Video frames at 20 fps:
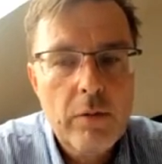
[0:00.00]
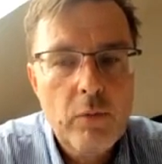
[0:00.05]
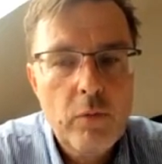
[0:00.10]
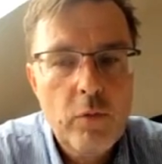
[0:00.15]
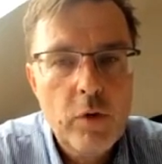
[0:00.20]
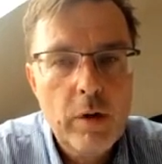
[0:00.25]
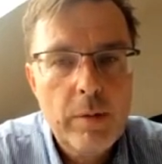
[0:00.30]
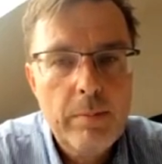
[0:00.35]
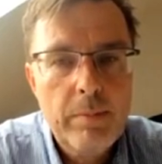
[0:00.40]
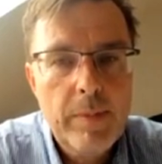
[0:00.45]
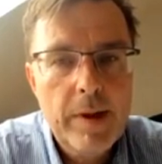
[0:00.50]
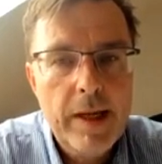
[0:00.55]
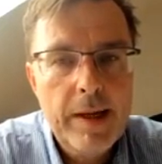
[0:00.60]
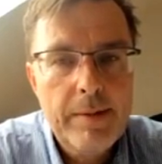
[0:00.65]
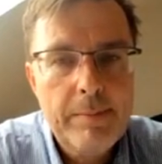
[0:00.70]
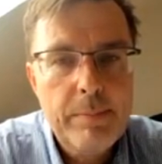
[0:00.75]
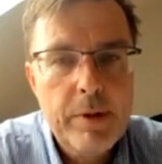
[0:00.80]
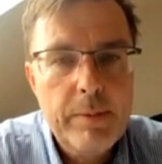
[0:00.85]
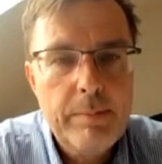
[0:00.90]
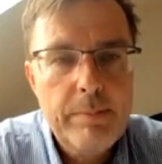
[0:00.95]
will be
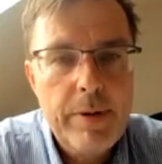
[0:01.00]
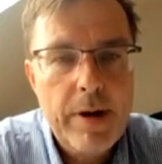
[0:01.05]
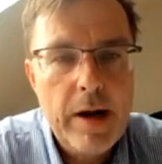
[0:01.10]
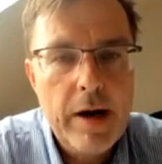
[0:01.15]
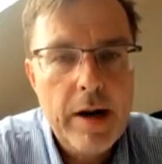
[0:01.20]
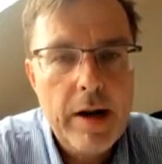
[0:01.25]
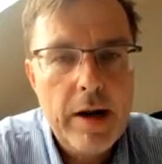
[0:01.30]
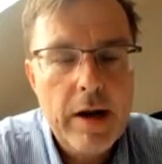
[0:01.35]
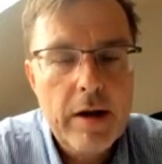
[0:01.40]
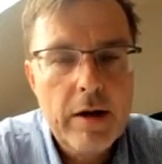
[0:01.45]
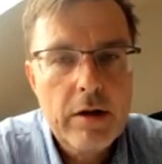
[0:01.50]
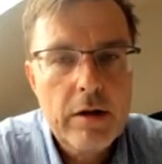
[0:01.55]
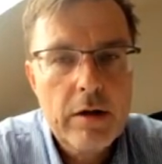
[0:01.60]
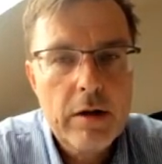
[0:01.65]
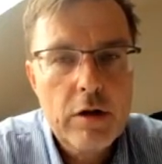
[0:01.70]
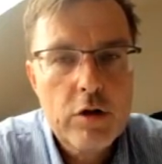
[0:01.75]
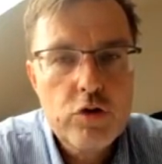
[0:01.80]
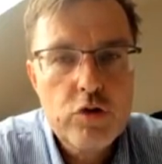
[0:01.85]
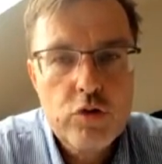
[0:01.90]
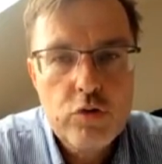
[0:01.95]
preparing
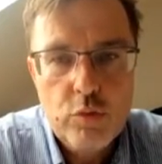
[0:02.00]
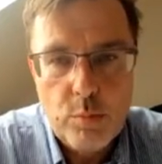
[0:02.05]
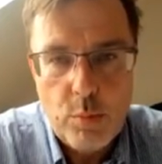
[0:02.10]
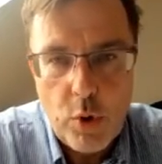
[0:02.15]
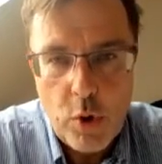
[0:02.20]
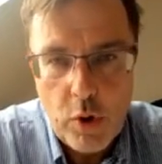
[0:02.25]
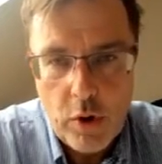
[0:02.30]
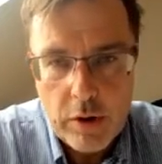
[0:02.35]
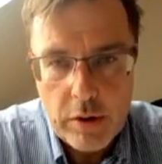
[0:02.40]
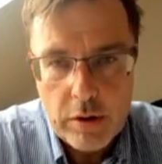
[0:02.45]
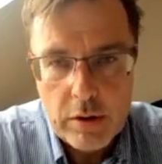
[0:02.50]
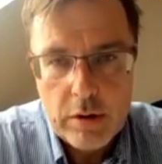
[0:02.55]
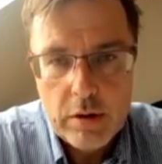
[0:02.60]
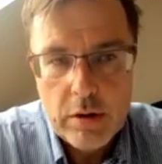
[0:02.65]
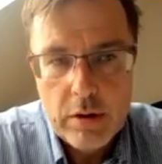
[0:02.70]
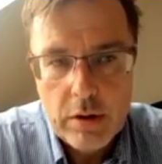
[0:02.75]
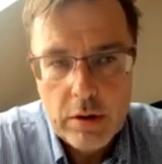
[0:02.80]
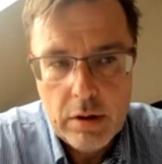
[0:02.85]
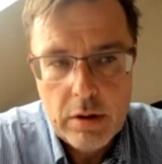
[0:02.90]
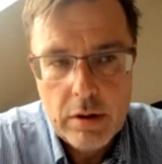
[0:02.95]
2 more
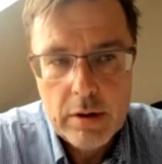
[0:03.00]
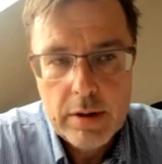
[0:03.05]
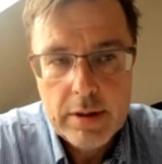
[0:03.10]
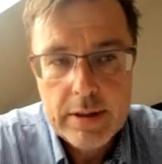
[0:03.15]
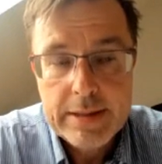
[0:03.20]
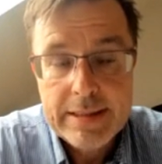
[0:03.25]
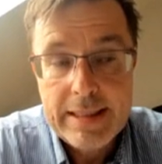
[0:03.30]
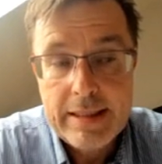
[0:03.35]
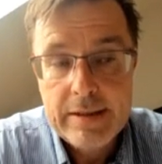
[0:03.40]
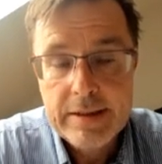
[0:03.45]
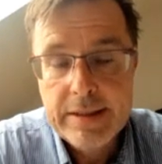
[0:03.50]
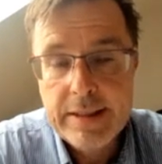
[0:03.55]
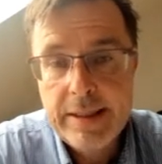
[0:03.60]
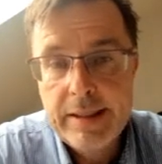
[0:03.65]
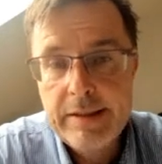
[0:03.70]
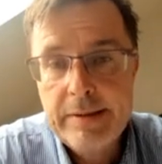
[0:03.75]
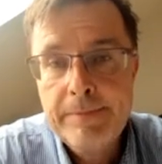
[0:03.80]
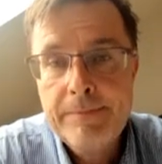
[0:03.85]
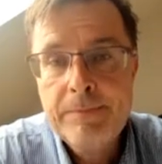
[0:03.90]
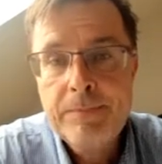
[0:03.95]
sales
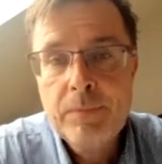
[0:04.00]
kit.